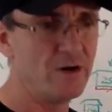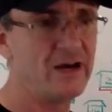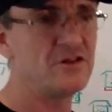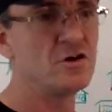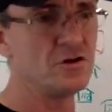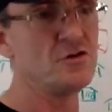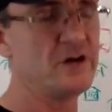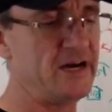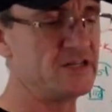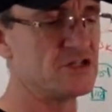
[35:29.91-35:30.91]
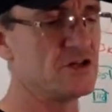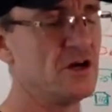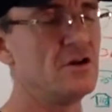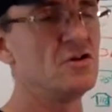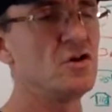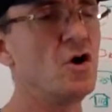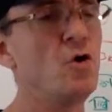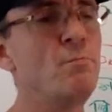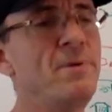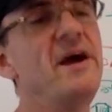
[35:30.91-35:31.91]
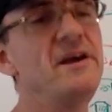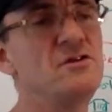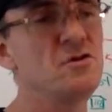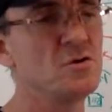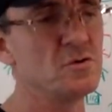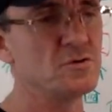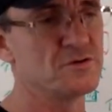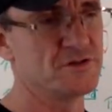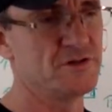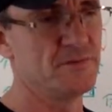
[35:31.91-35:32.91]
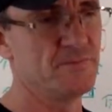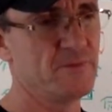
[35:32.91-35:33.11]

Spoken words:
I told you guys, no paid tools.